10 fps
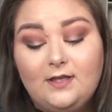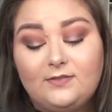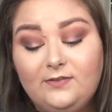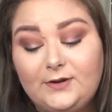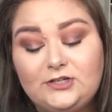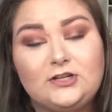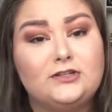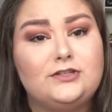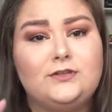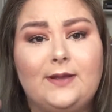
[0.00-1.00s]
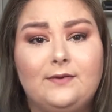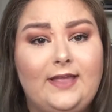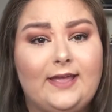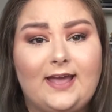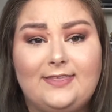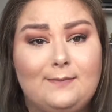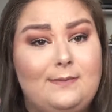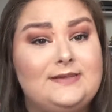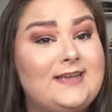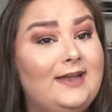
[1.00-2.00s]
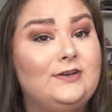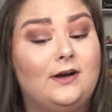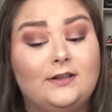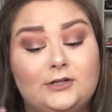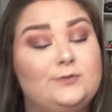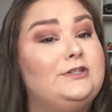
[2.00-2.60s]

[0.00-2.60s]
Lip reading: These brushes all too, they were like I think maybe $10,